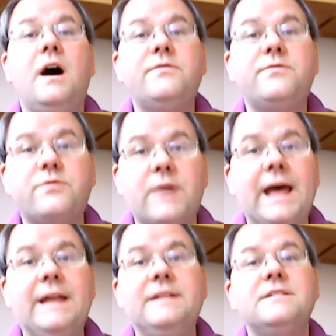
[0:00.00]
A
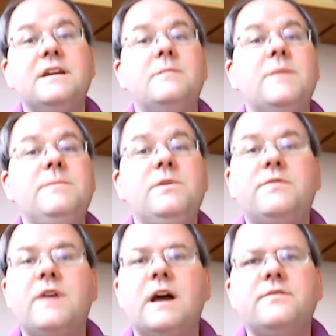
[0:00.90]
friend. Maybe
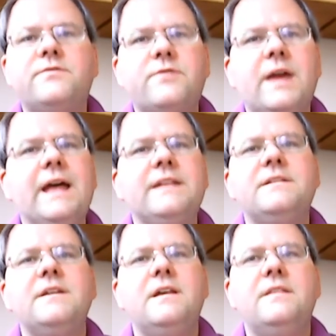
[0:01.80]
you've got a
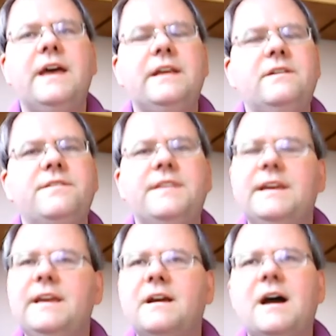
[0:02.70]
friend that you're
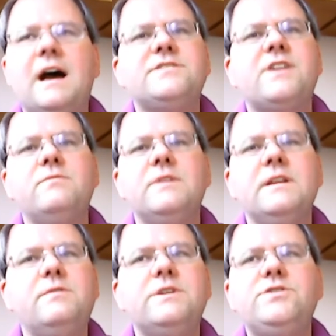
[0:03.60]
thinking, gosh, I
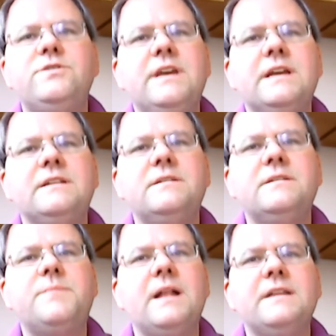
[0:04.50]
really wish you'd get
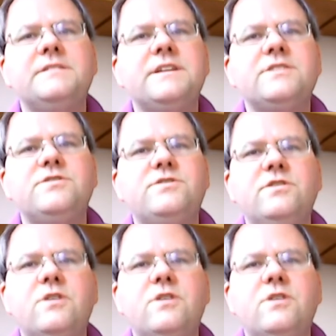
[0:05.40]
into politics.